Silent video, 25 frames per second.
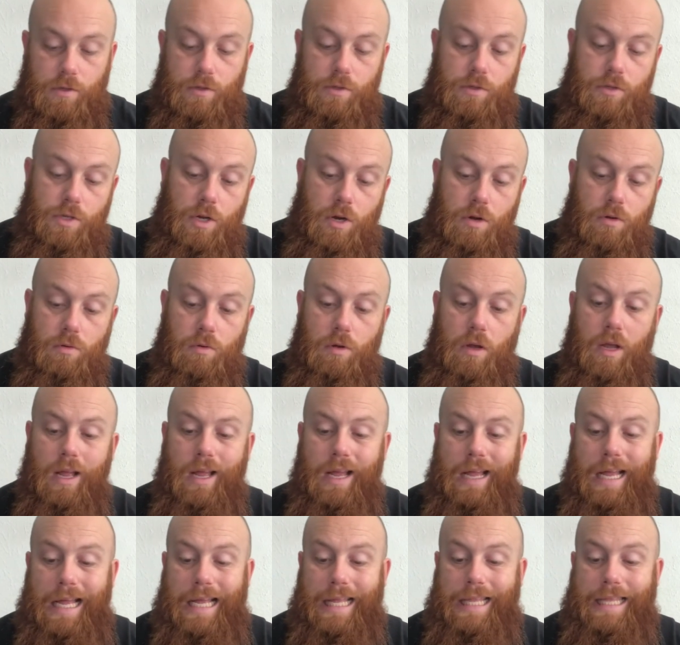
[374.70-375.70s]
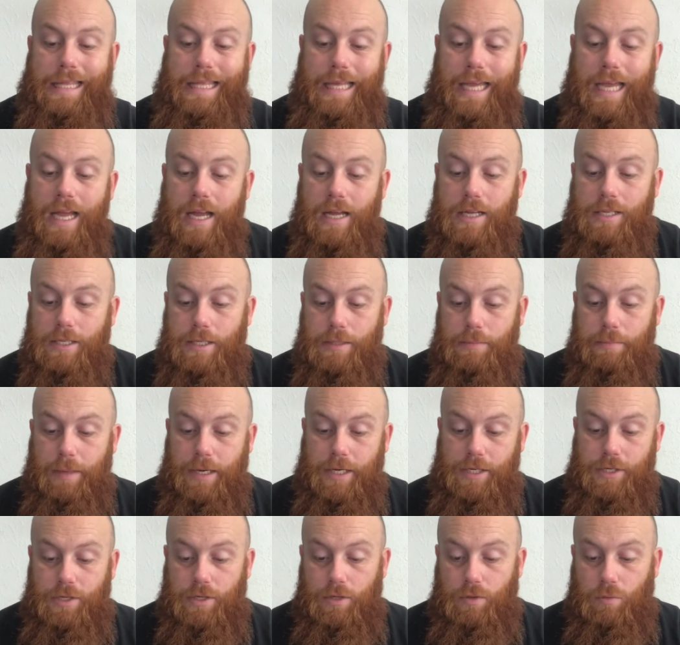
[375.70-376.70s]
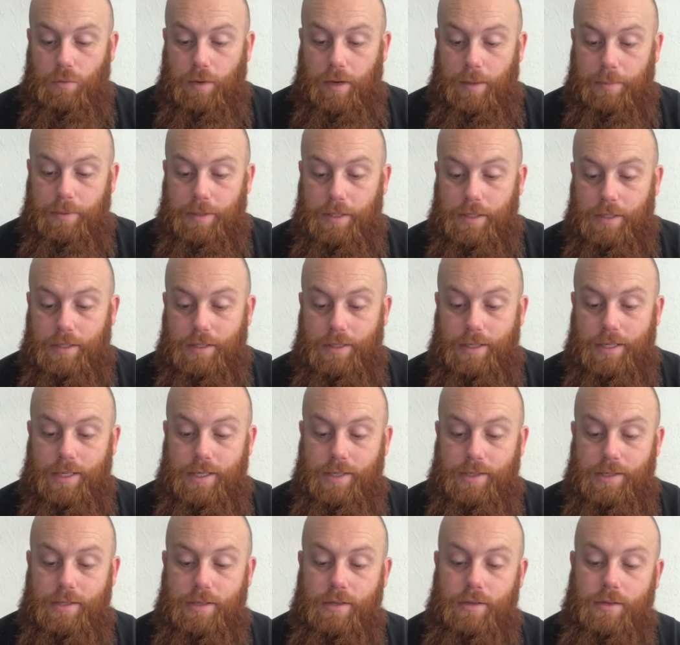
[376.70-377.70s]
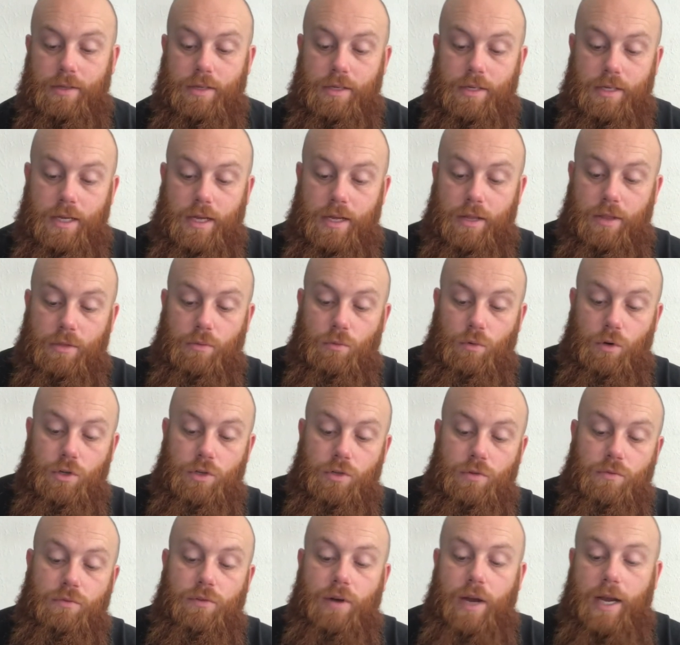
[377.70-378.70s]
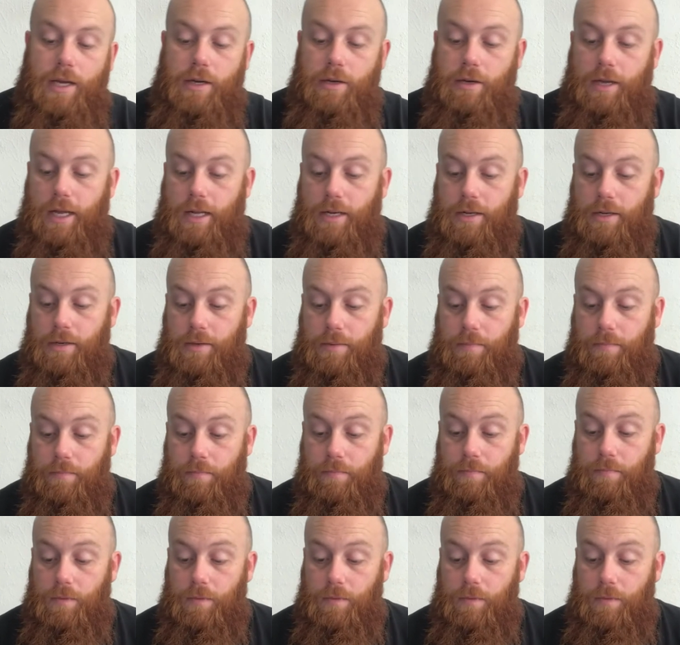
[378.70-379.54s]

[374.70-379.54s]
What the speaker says: So their special weapons is the Deathwatch frag cannon.